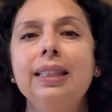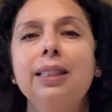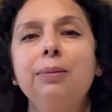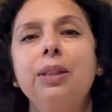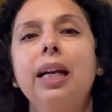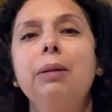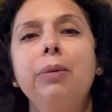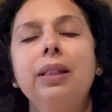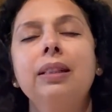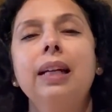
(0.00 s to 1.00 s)
subscribe
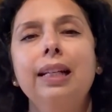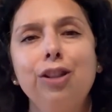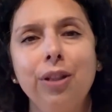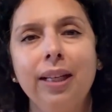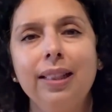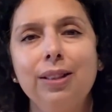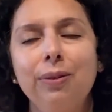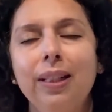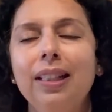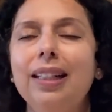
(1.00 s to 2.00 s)
button and share as
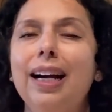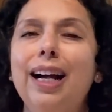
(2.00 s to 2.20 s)
well.